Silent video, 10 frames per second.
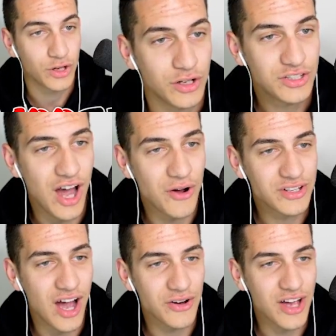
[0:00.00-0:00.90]
Go,
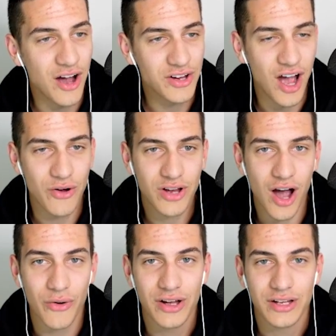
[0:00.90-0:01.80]
go, go, go,
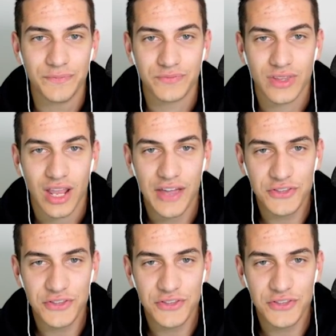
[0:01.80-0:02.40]
go! Get the